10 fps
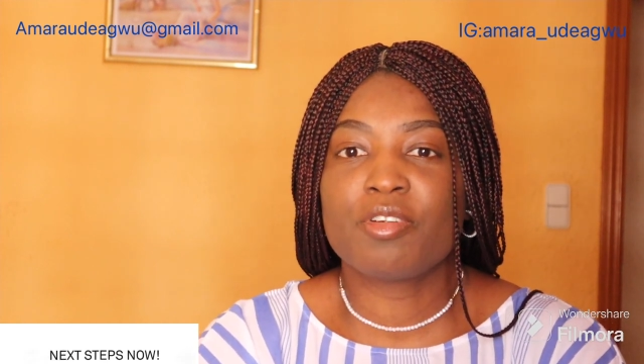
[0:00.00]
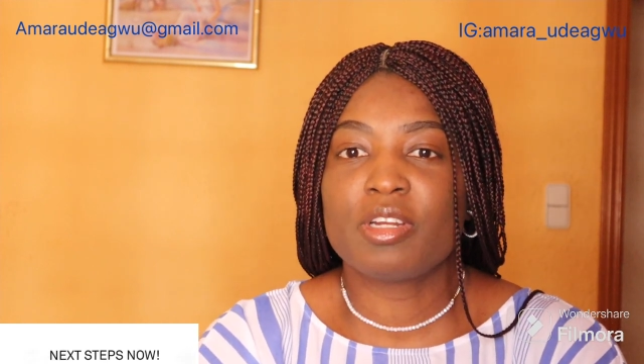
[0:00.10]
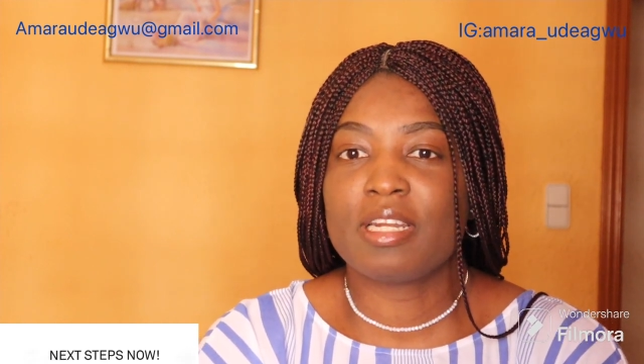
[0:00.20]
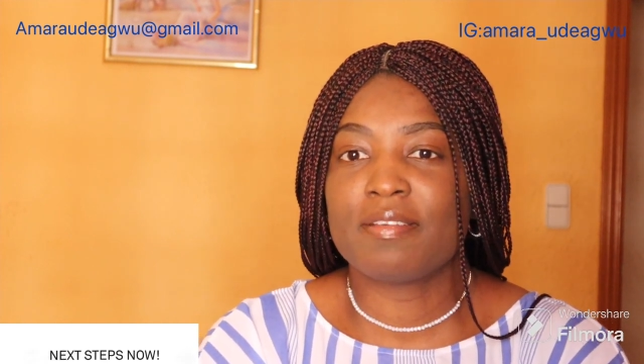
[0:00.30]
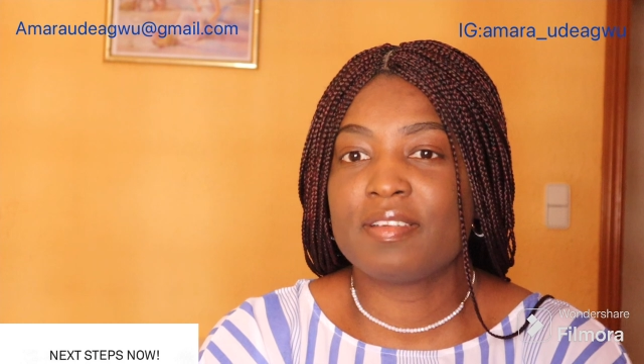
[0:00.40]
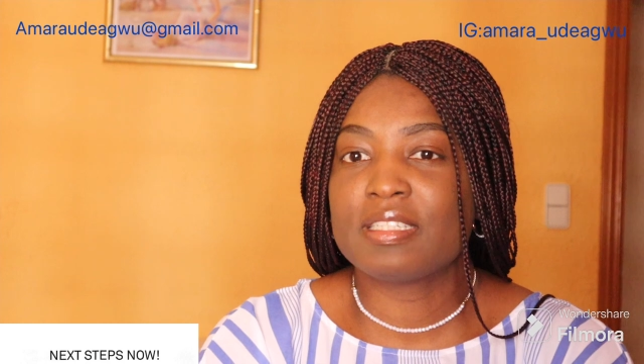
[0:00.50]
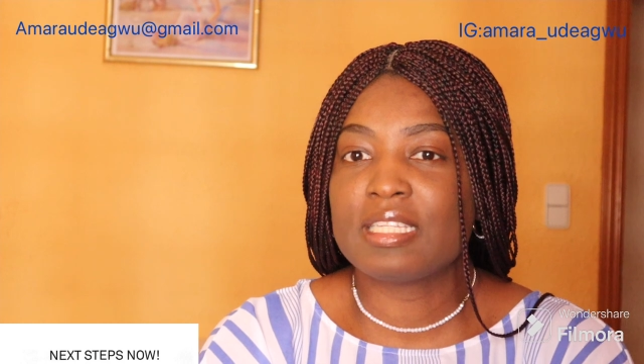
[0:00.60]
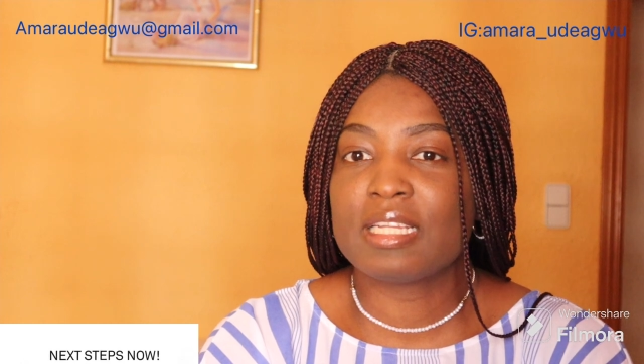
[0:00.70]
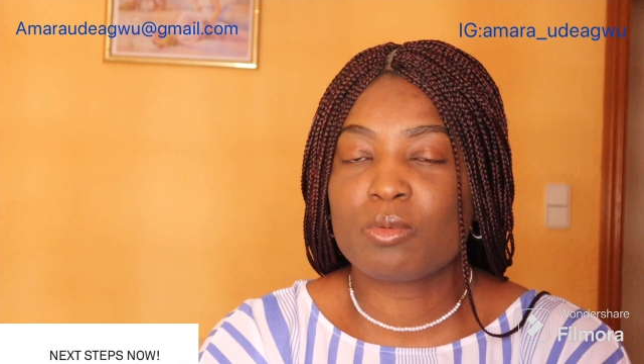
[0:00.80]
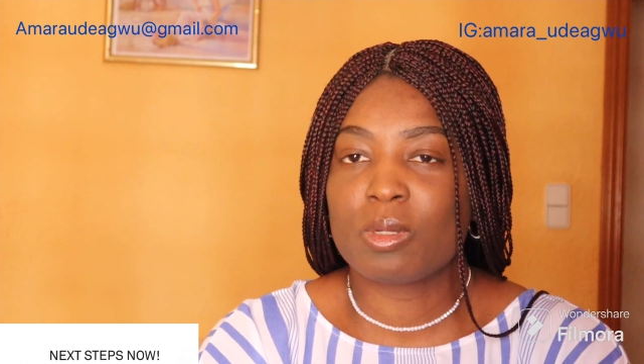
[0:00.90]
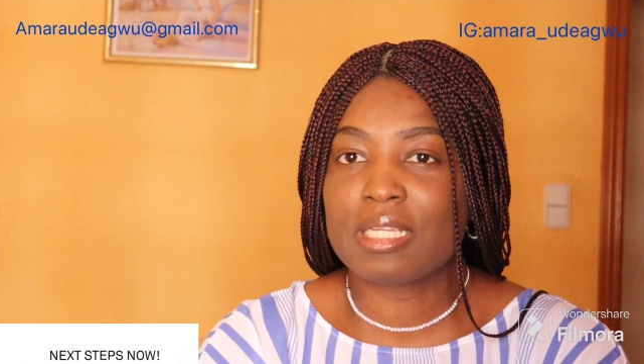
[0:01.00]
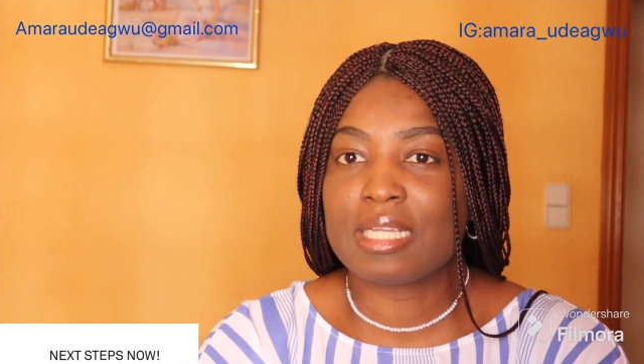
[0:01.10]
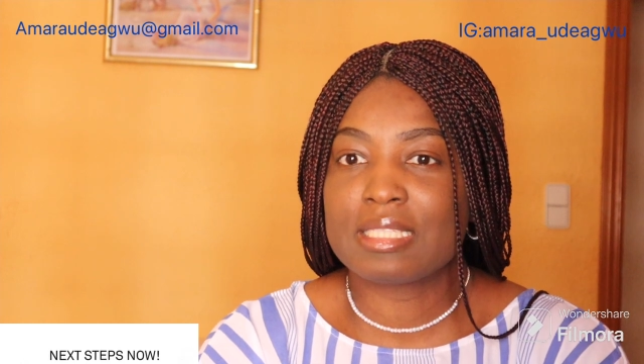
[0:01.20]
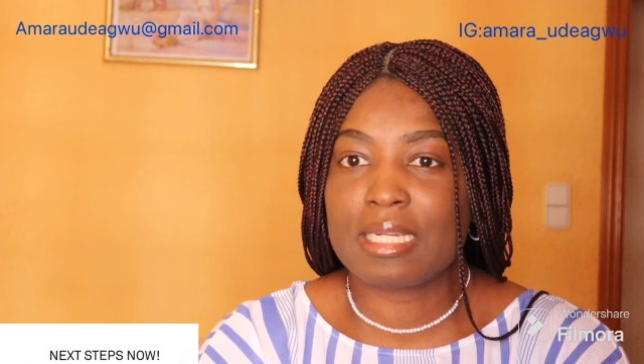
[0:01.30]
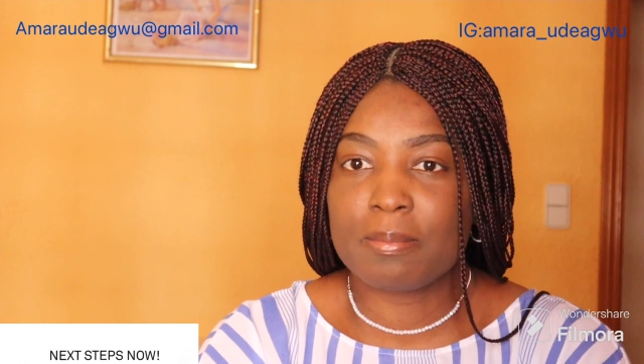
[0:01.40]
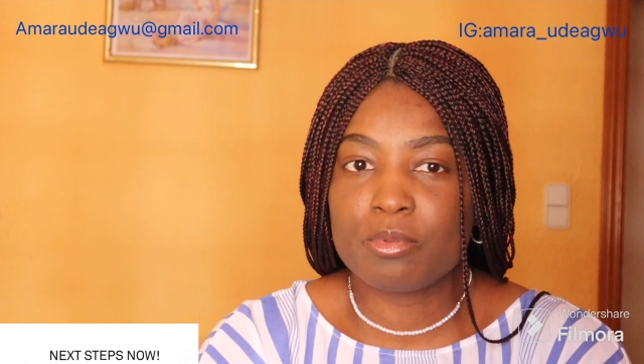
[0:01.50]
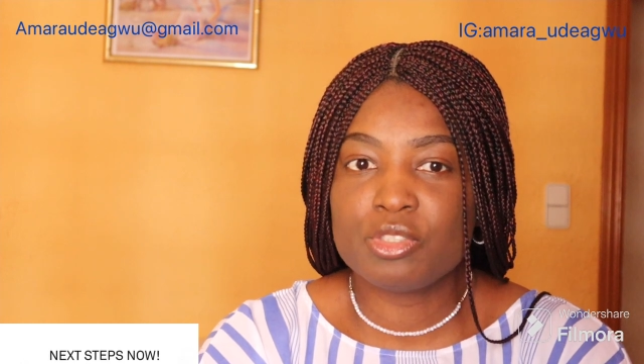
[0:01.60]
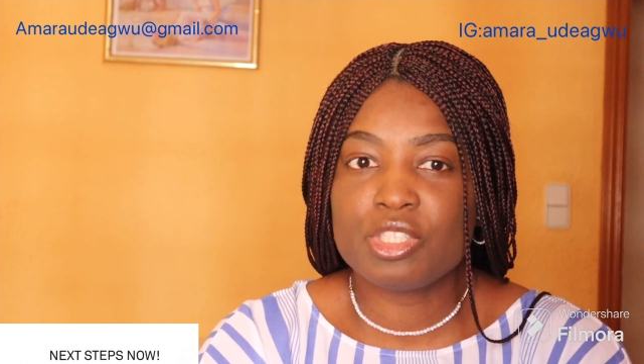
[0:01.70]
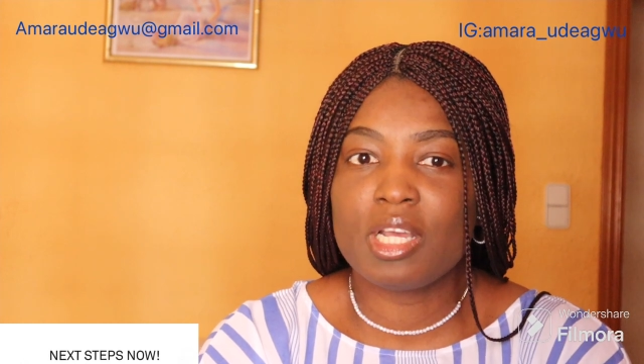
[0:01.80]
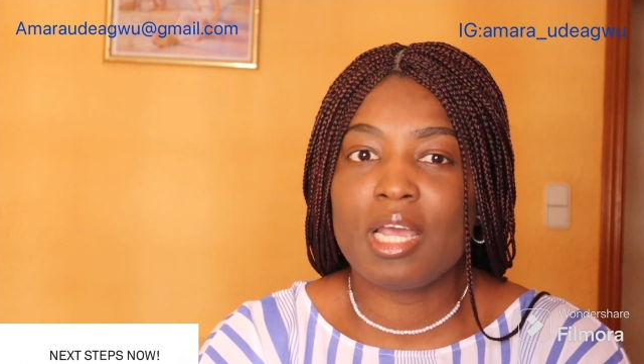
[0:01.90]
Foreign Affairs headquarters in
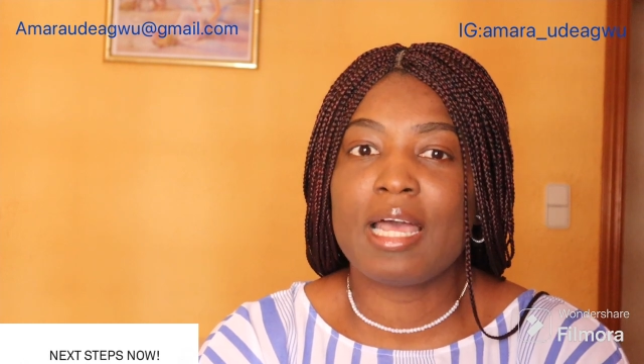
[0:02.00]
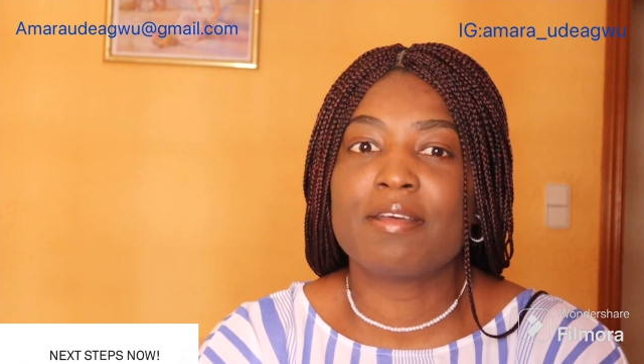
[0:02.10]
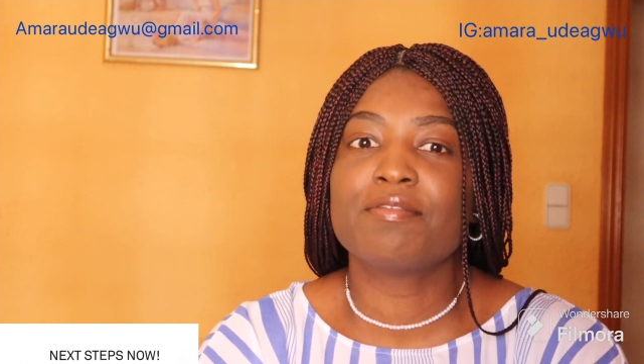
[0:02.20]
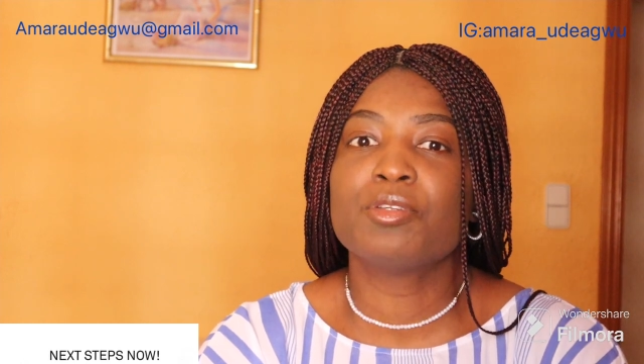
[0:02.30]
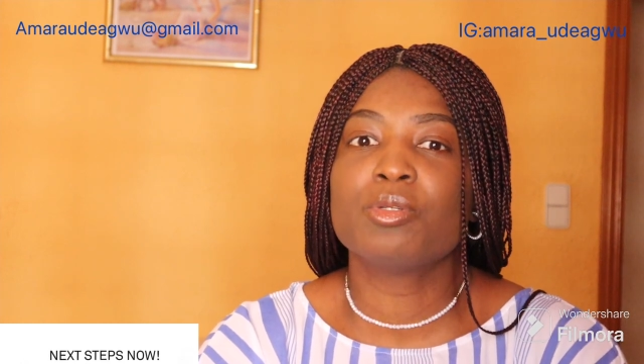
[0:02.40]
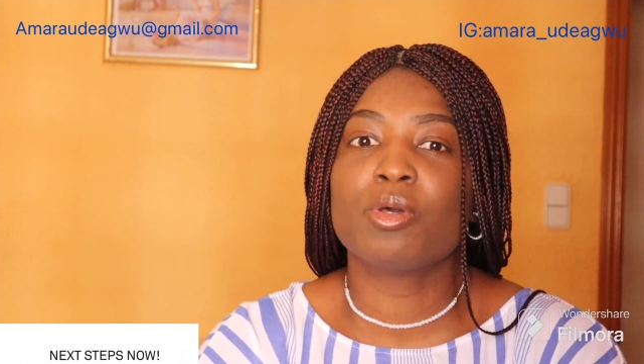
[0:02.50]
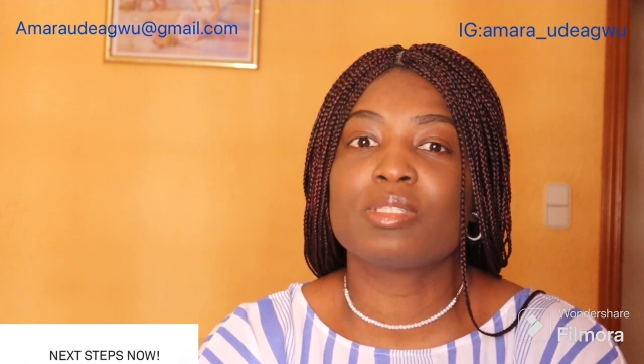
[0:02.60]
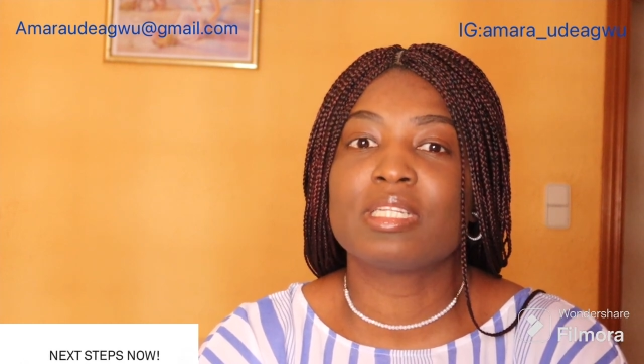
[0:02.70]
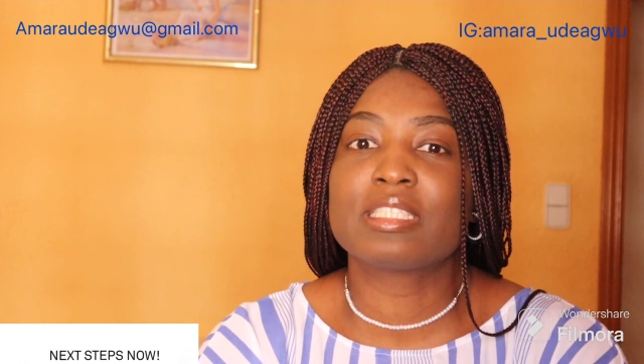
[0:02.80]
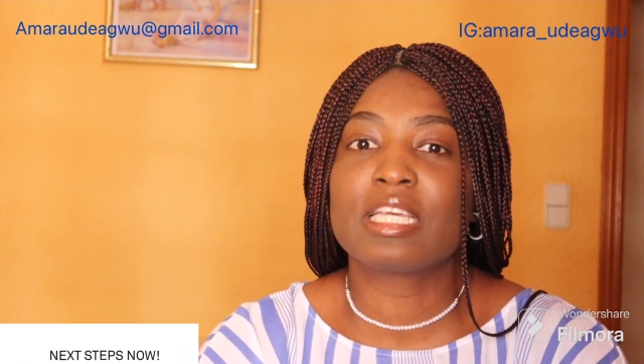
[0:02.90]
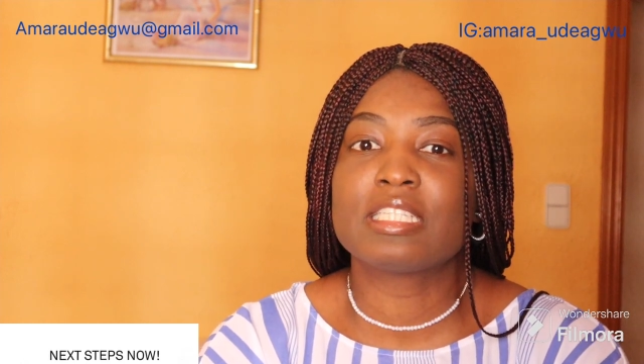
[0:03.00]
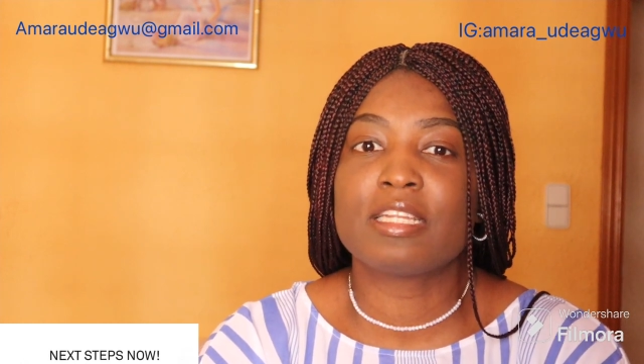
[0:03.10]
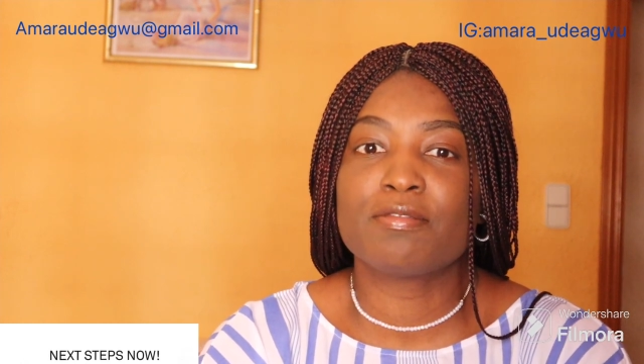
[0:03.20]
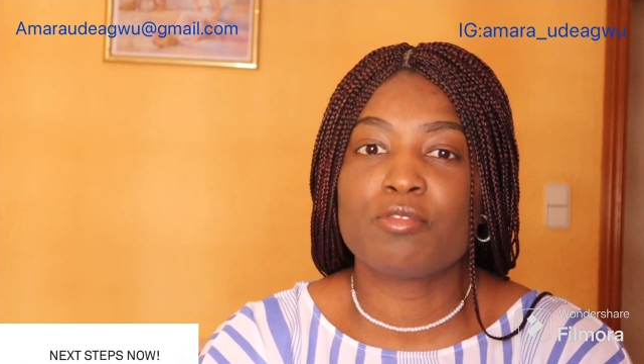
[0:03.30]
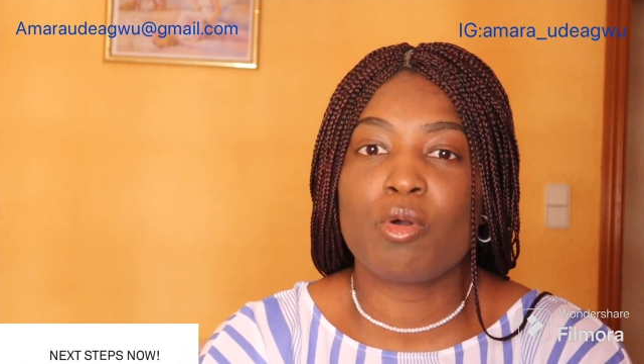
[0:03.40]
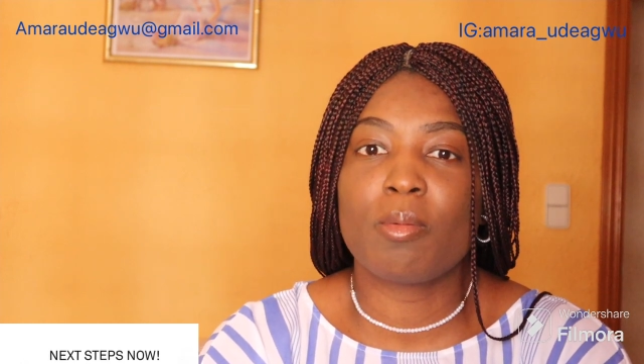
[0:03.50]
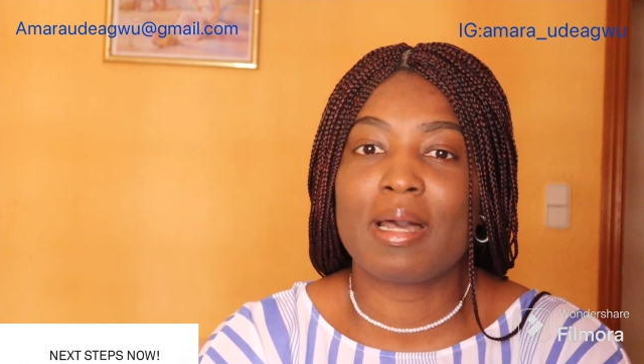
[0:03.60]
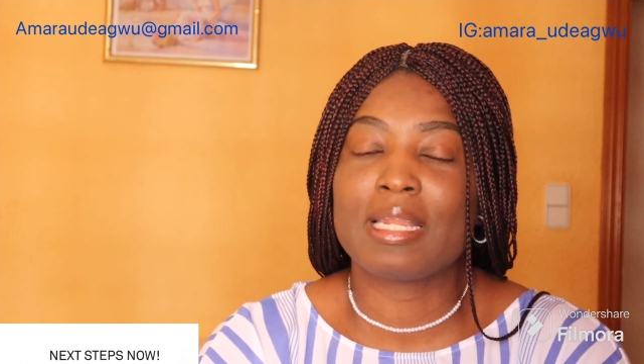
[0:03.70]
Abuja and fill the authenticated form